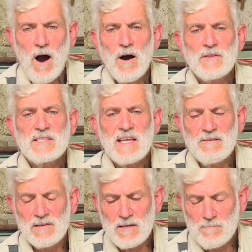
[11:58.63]
on these
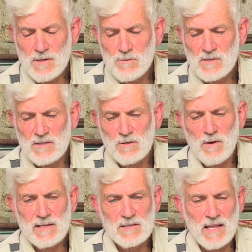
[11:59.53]
heavily abused and
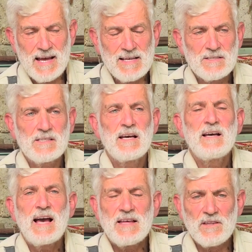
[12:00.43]
degraded lands,
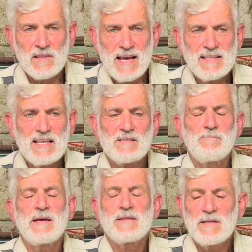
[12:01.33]
and the land has
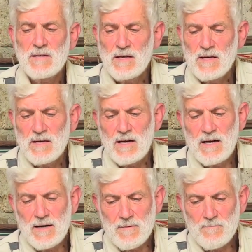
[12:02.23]
been
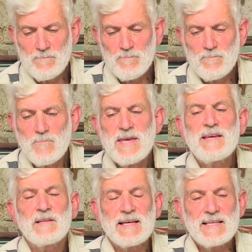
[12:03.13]
healing